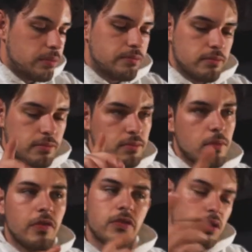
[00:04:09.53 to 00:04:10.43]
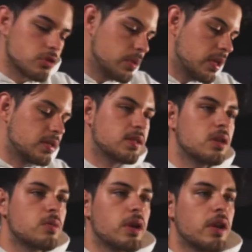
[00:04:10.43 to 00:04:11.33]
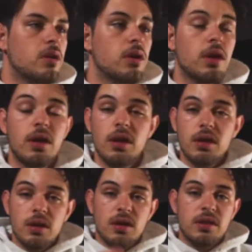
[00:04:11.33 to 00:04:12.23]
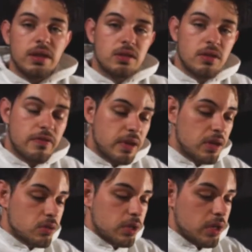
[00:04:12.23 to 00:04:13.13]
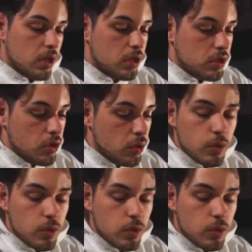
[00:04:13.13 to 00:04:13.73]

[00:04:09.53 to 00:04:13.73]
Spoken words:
Wait, of course we can't see it right now. That's something else we gotta do.